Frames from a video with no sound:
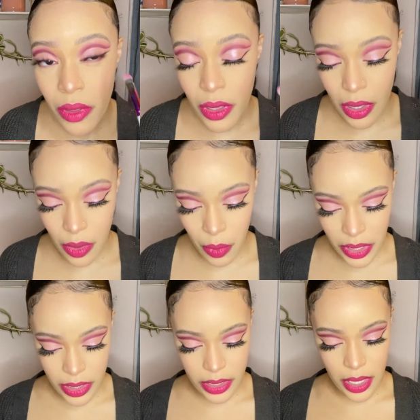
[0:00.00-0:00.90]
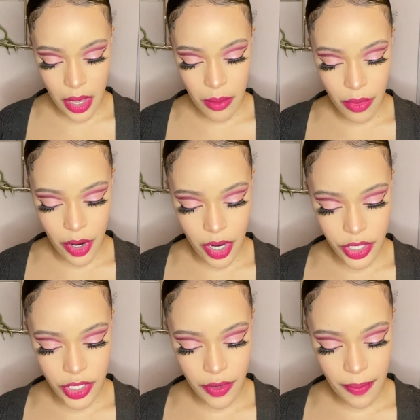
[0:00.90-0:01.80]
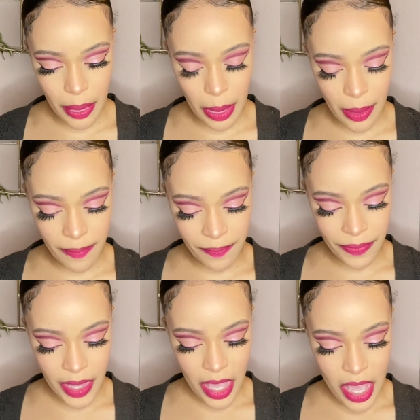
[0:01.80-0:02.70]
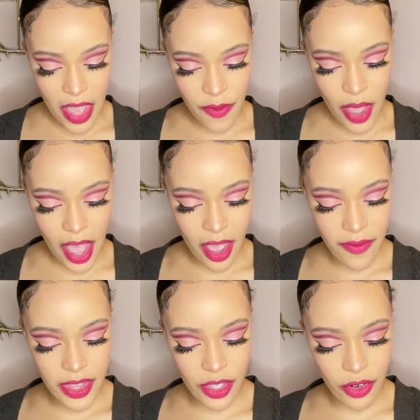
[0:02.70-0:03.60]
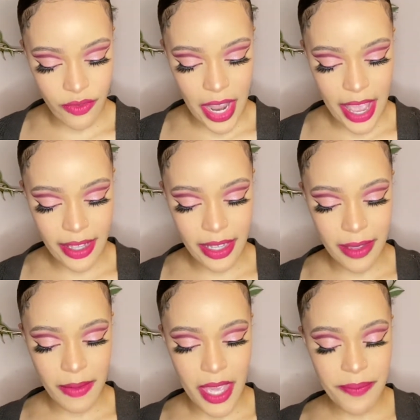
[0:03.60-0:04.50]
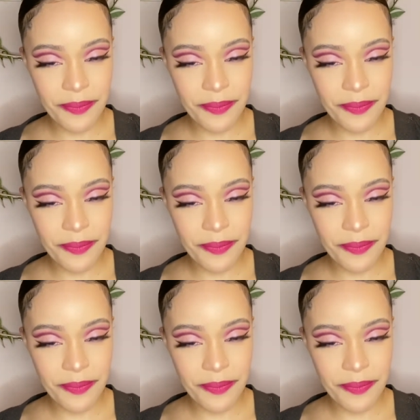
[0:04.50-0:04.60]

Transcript: And with the same brush, if you have a little rag like me,